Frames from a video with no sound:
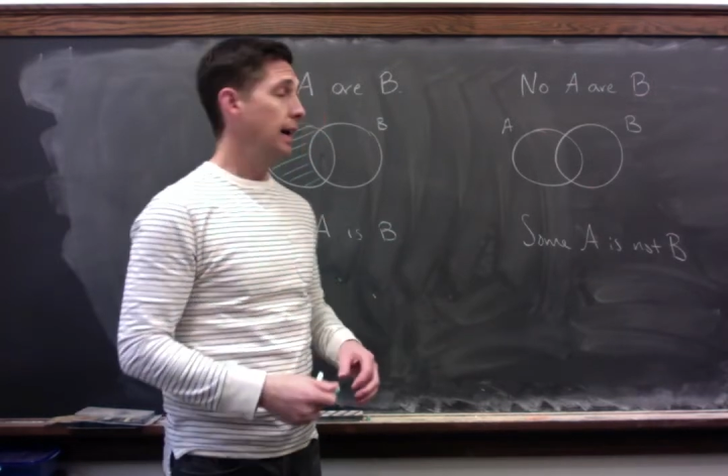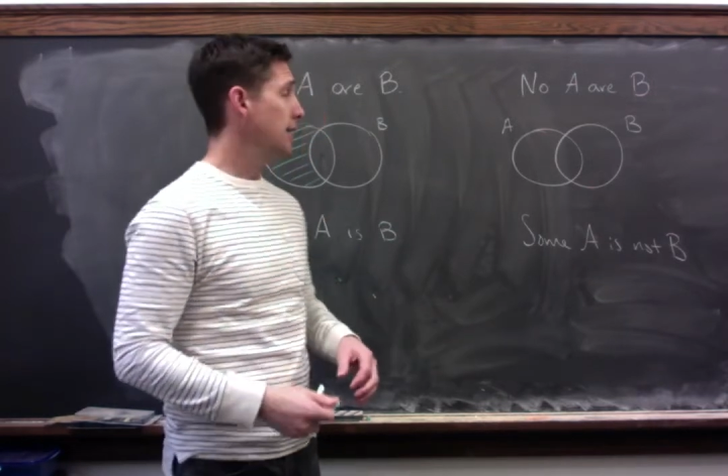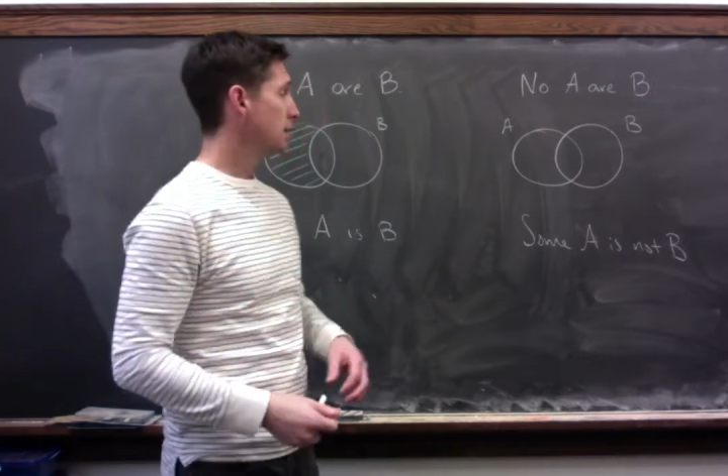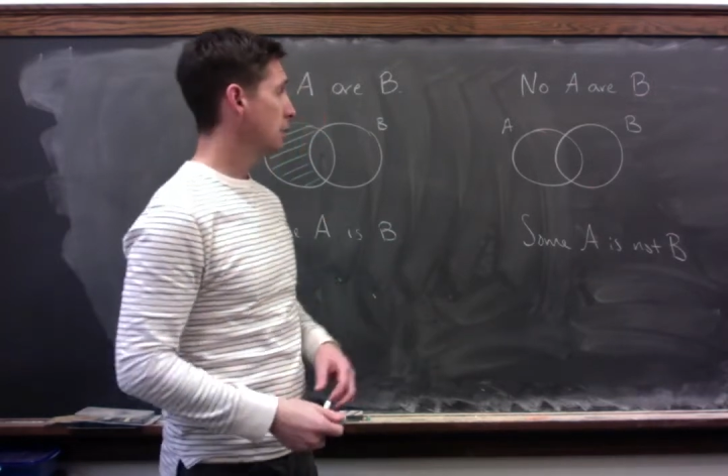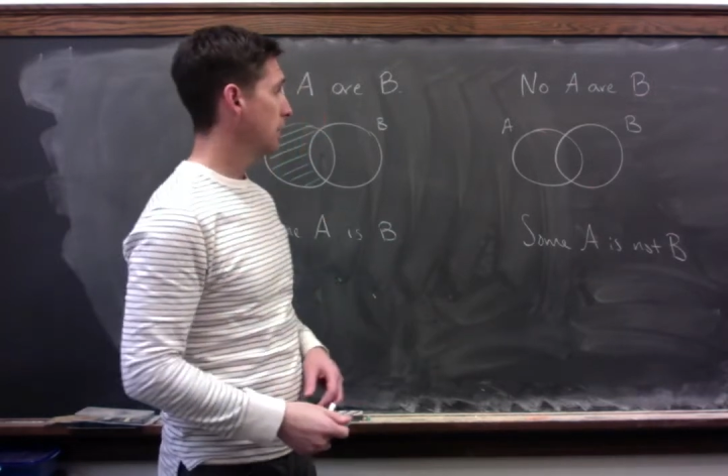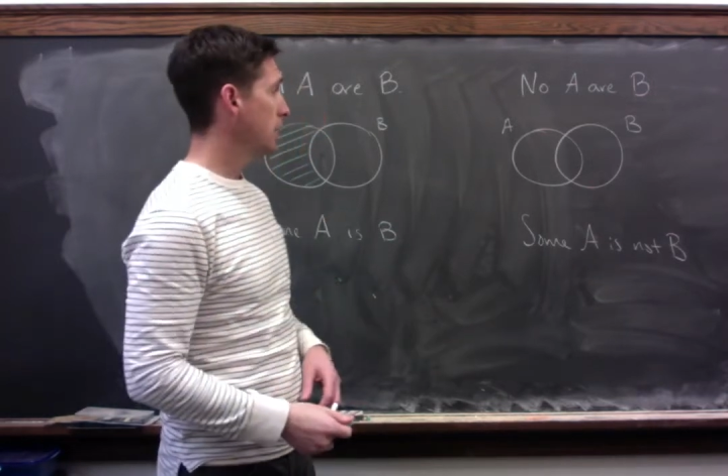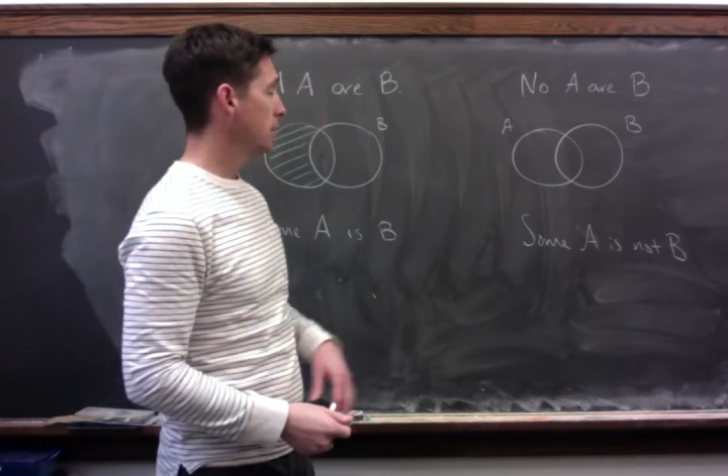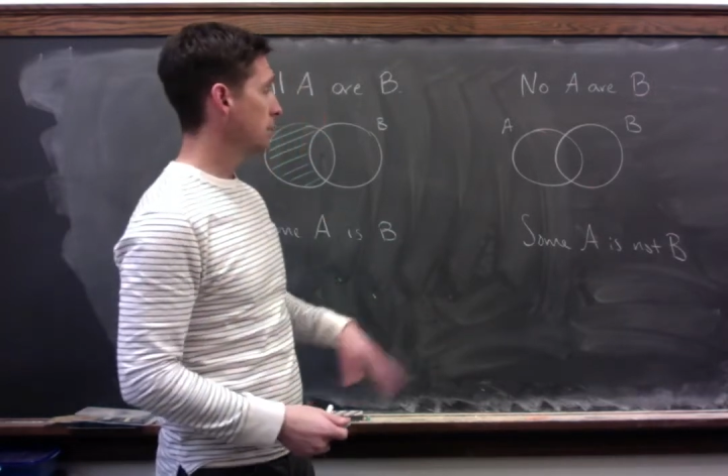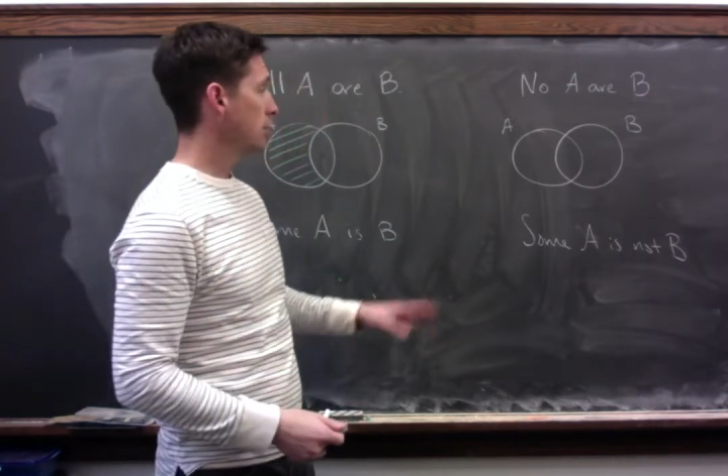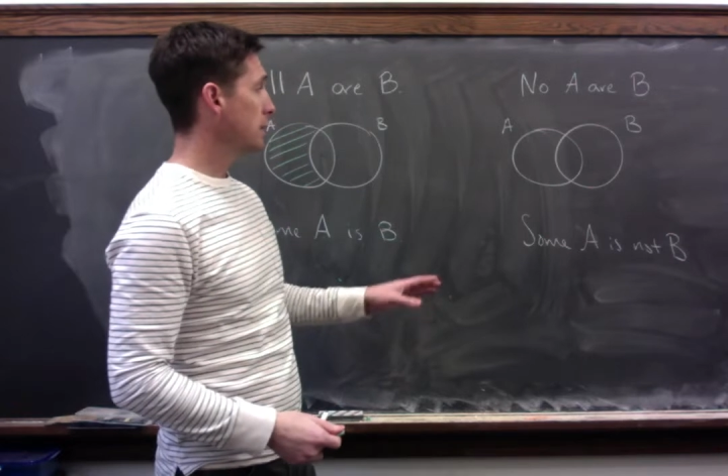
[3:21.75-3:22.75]
And so we know
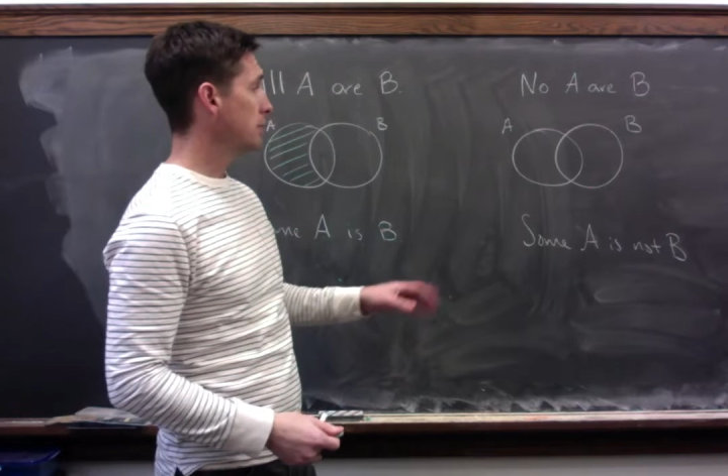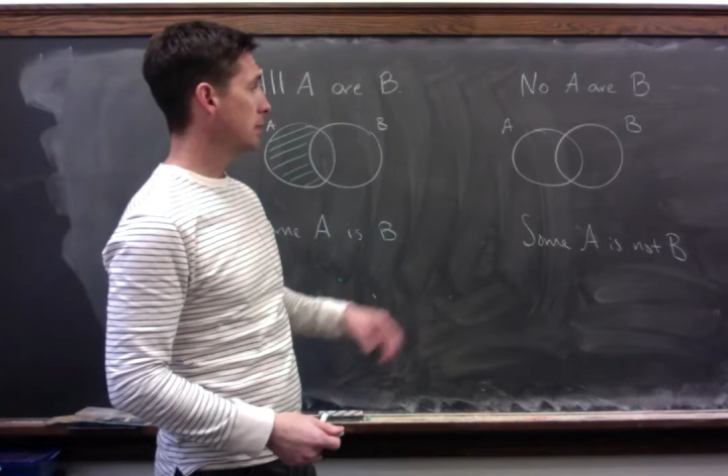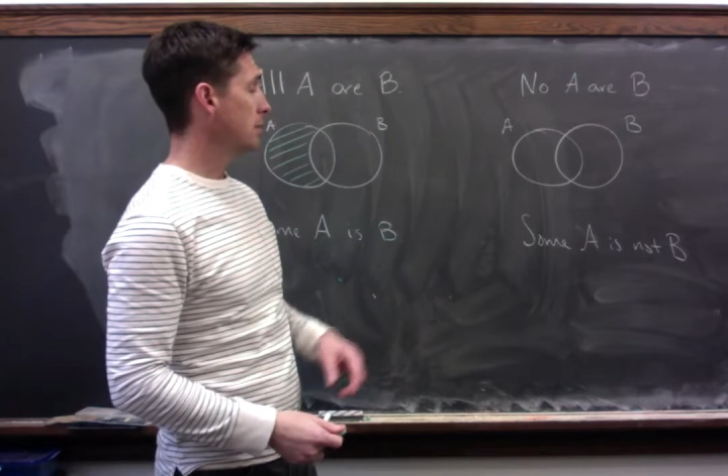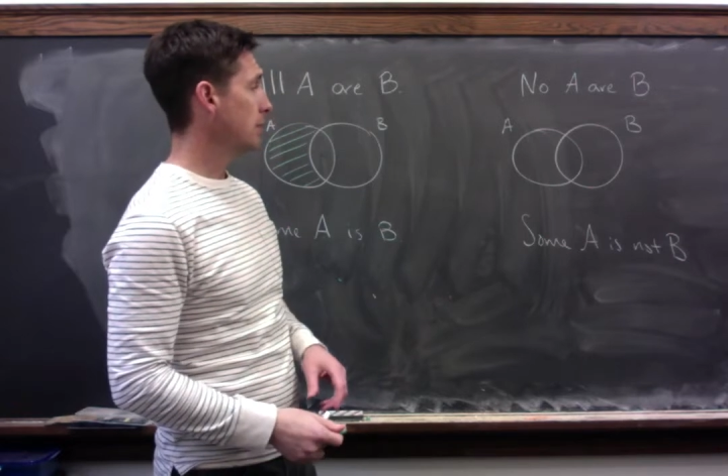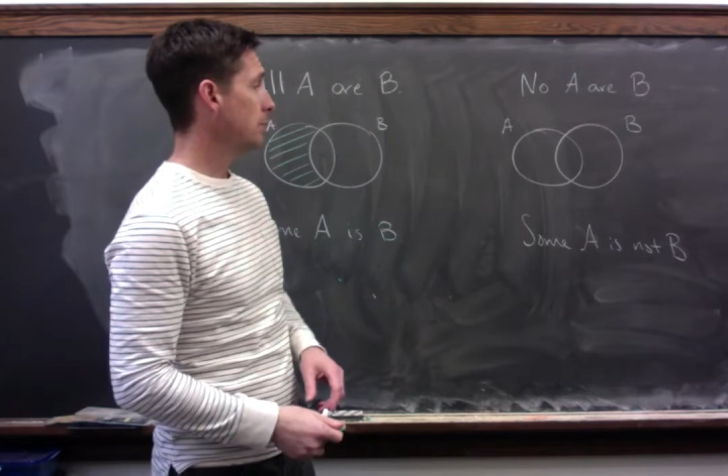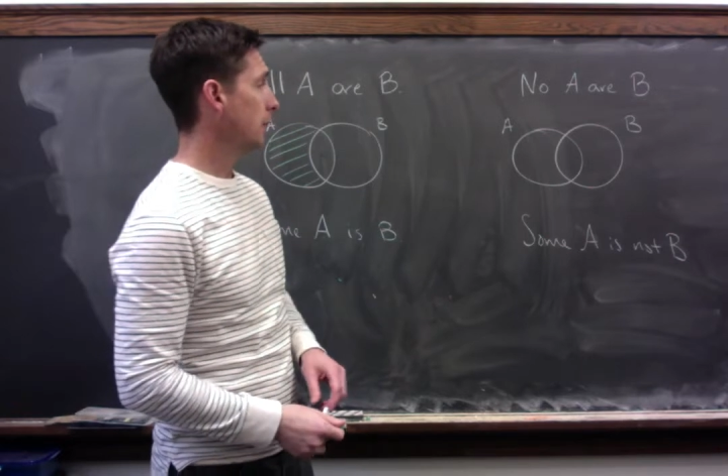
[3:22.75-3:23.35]
that the region that must be